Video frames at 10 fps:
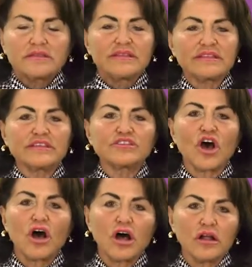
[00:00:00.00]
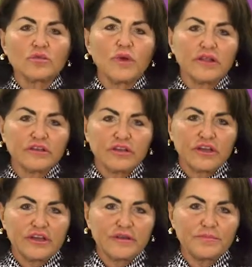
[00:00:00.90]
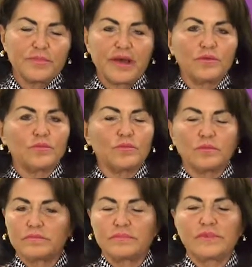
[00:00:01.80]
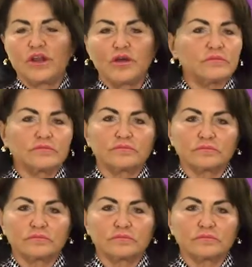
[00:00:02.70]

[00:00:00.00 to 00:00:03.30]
this is all well and good, but you know,